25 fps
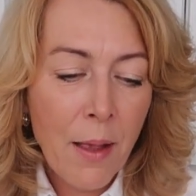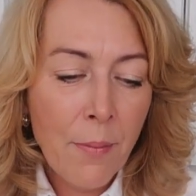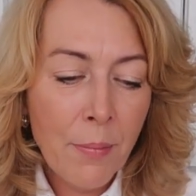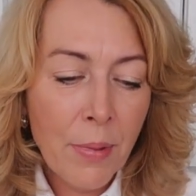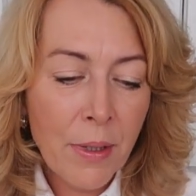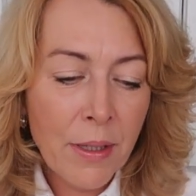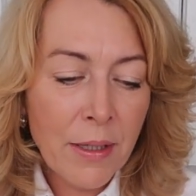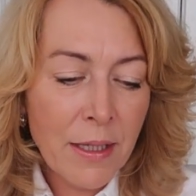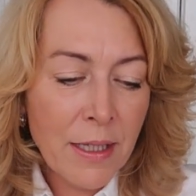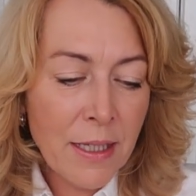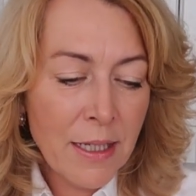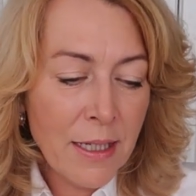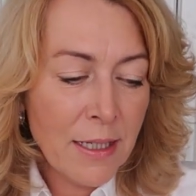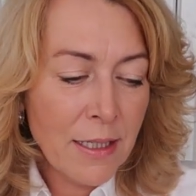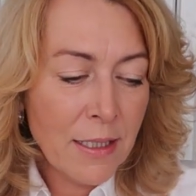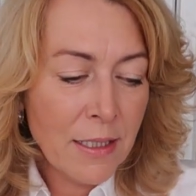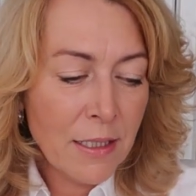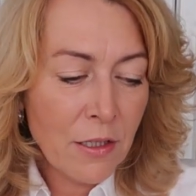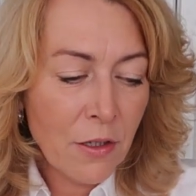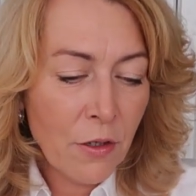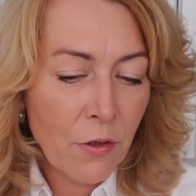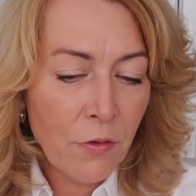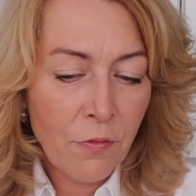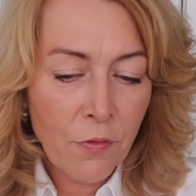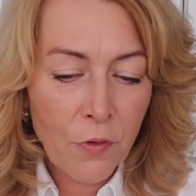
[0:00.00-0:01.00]
But these
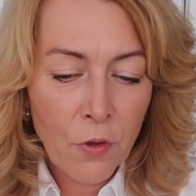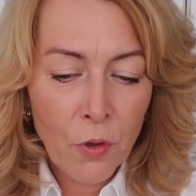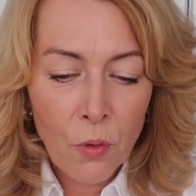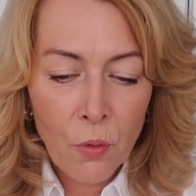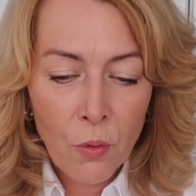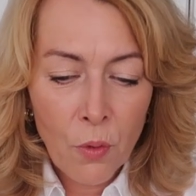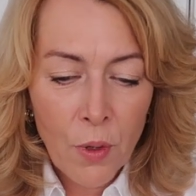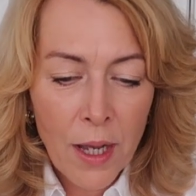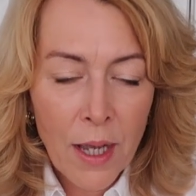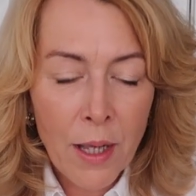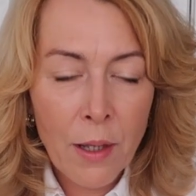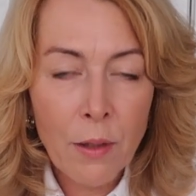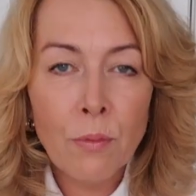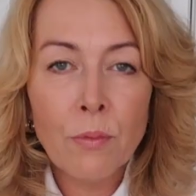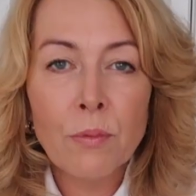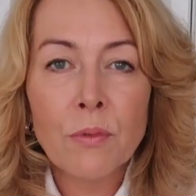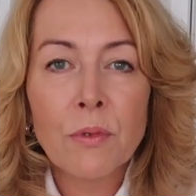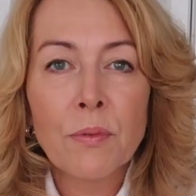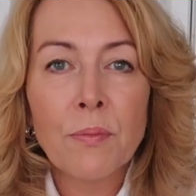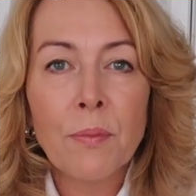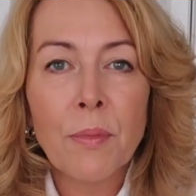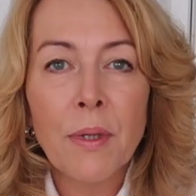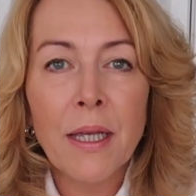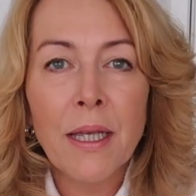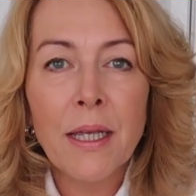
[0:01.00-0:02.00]
have all
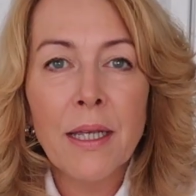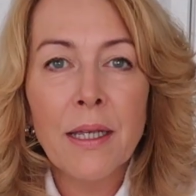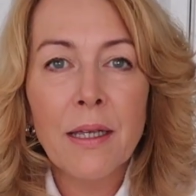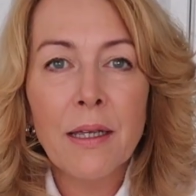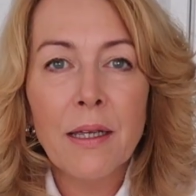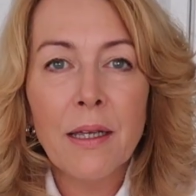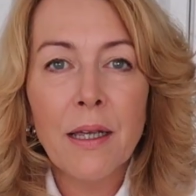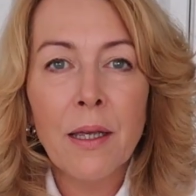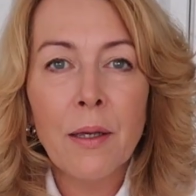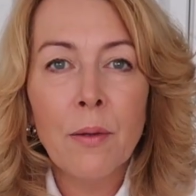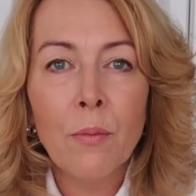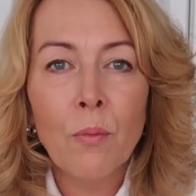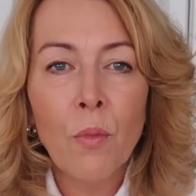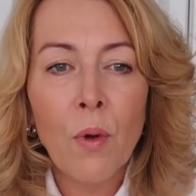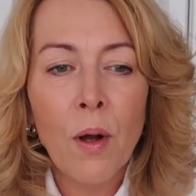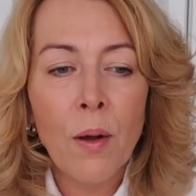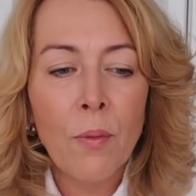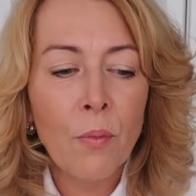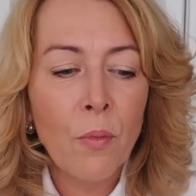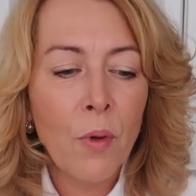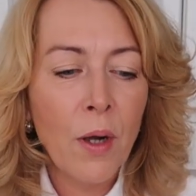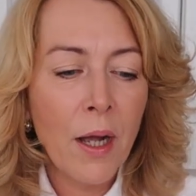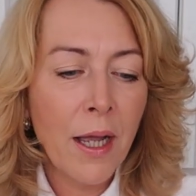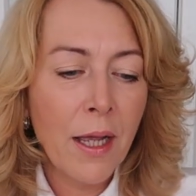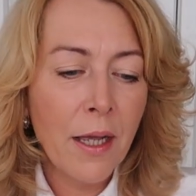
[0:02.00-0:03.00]
helped me in
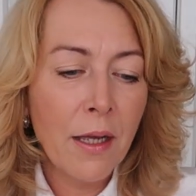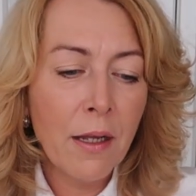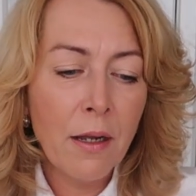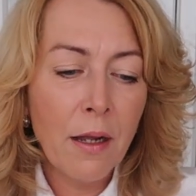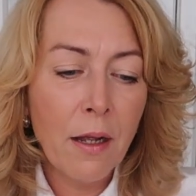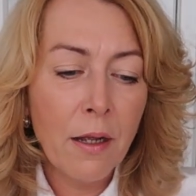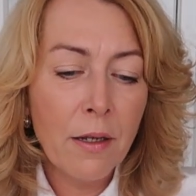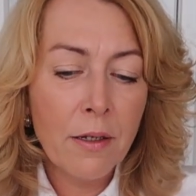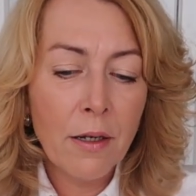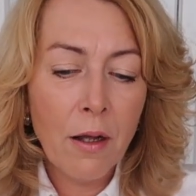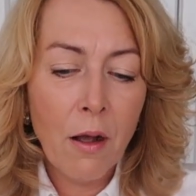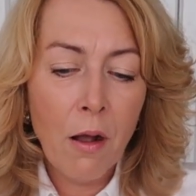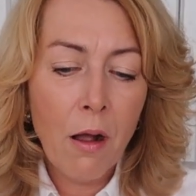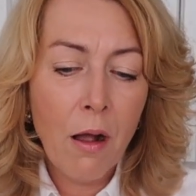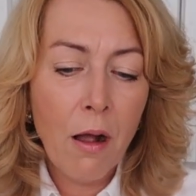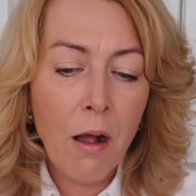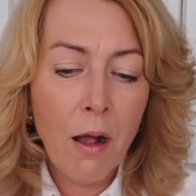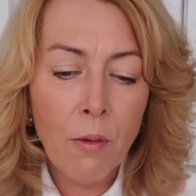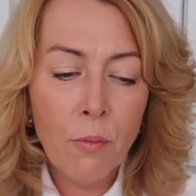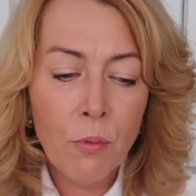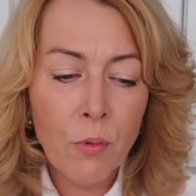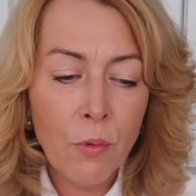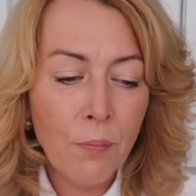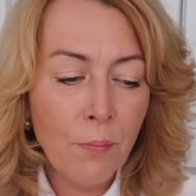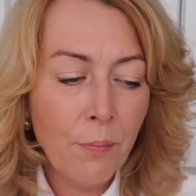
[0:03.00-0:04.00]
one way, and
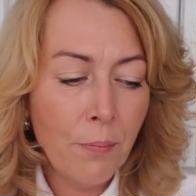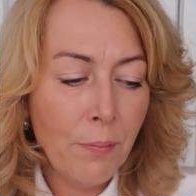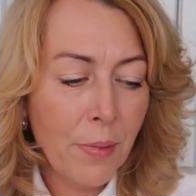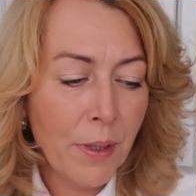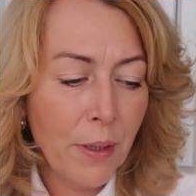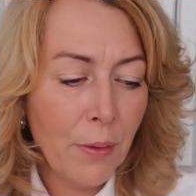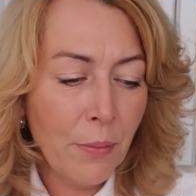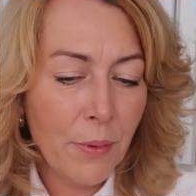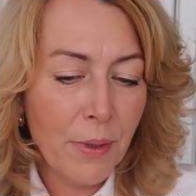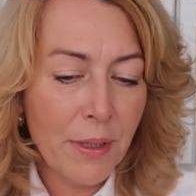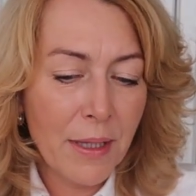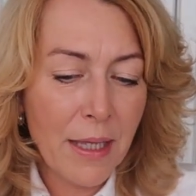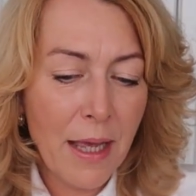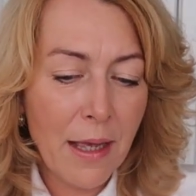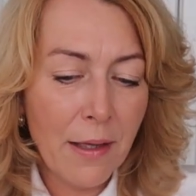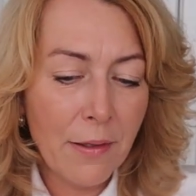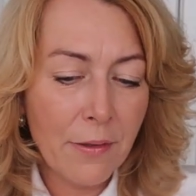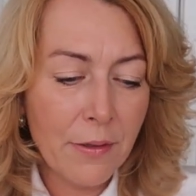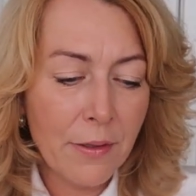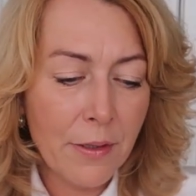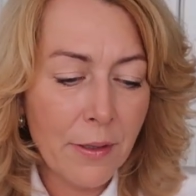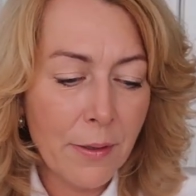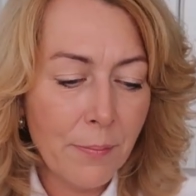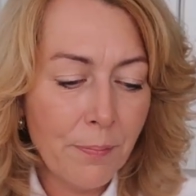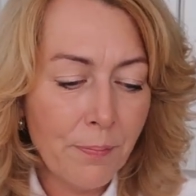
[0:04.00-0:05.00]
I wouldn't be
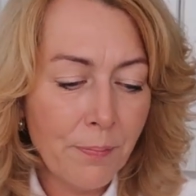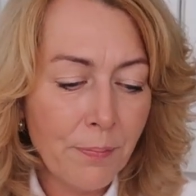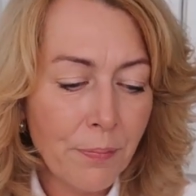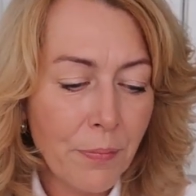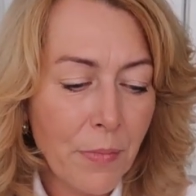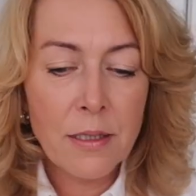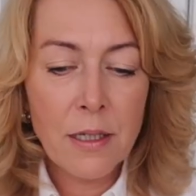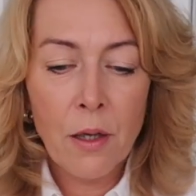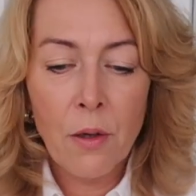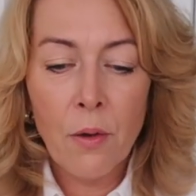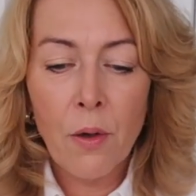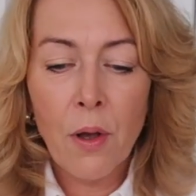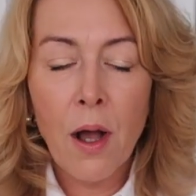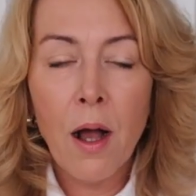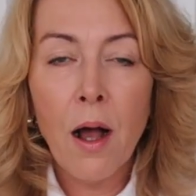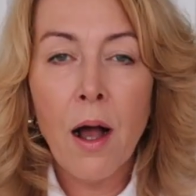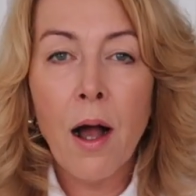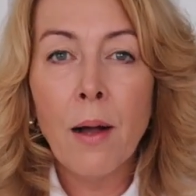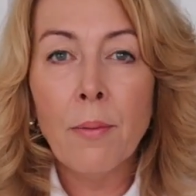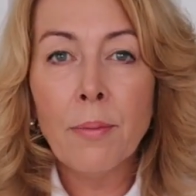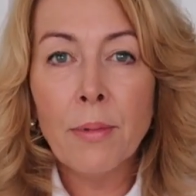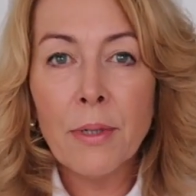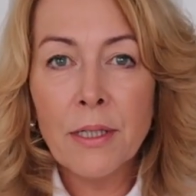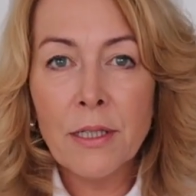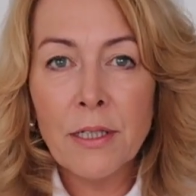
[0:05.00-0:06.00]
without them. So
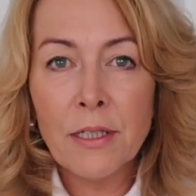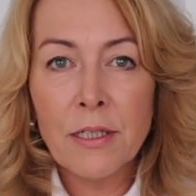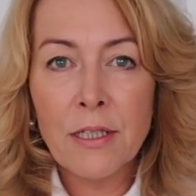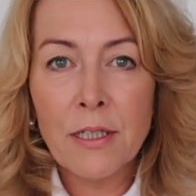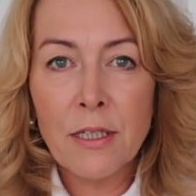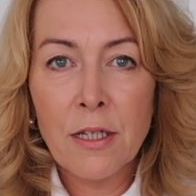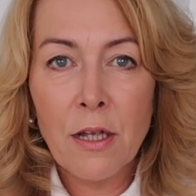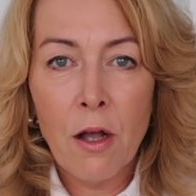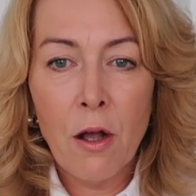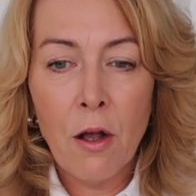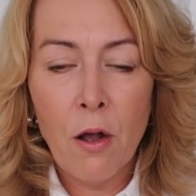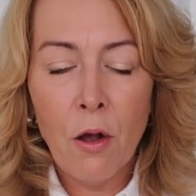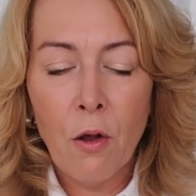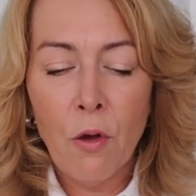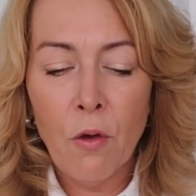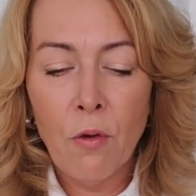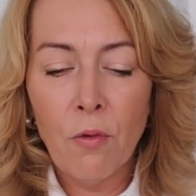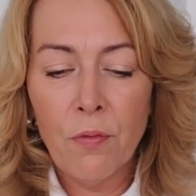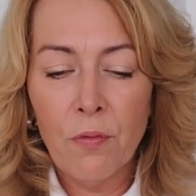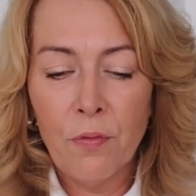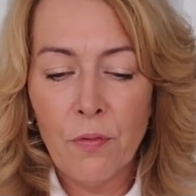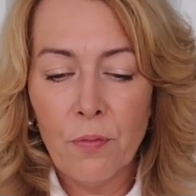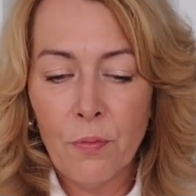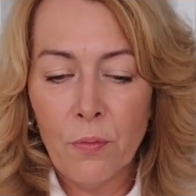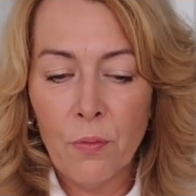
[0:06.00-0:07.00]
I'm going to start
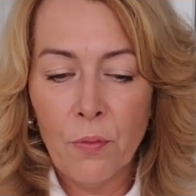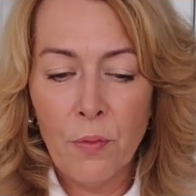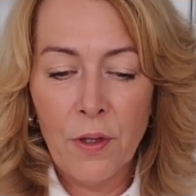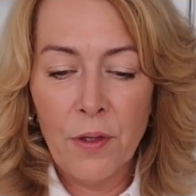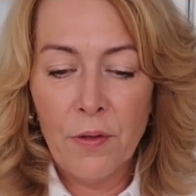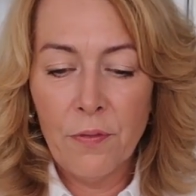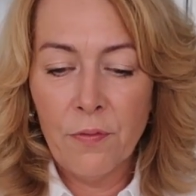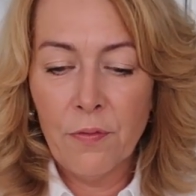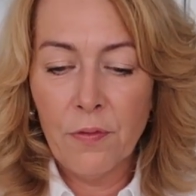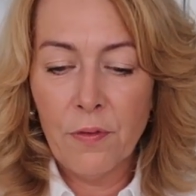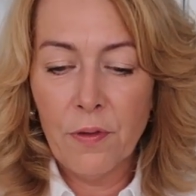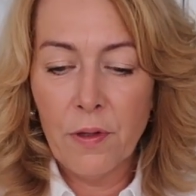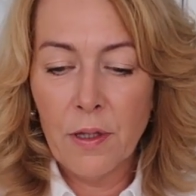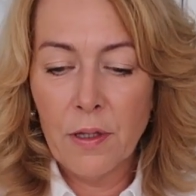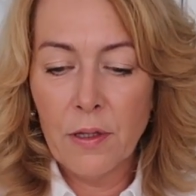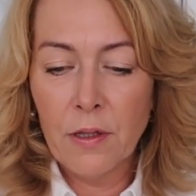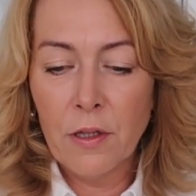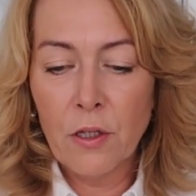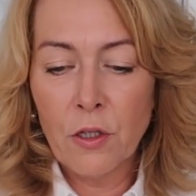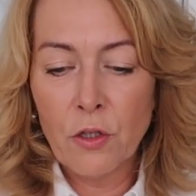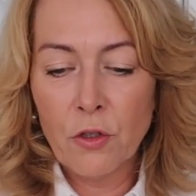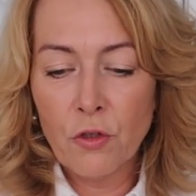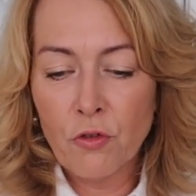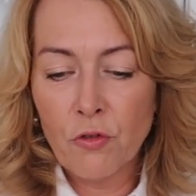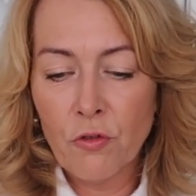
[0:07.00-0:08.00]
off with
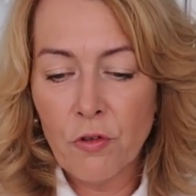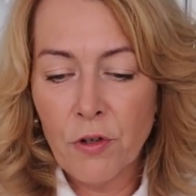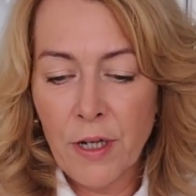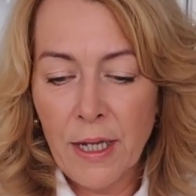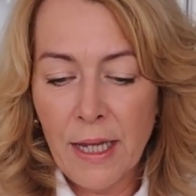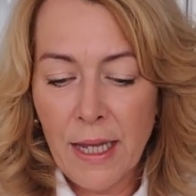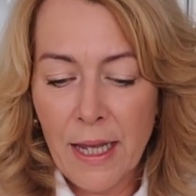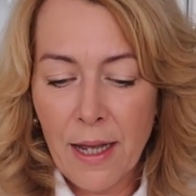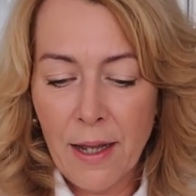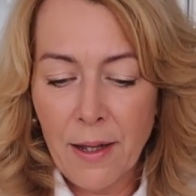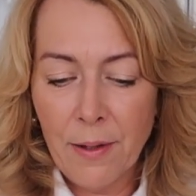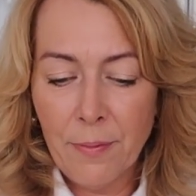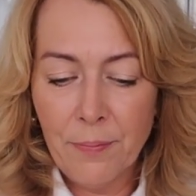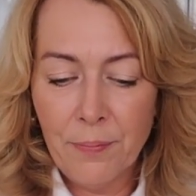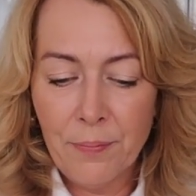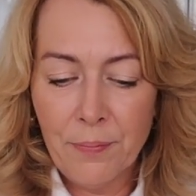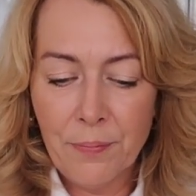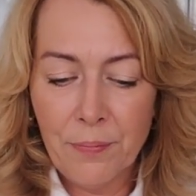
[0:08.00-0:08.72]
the Tria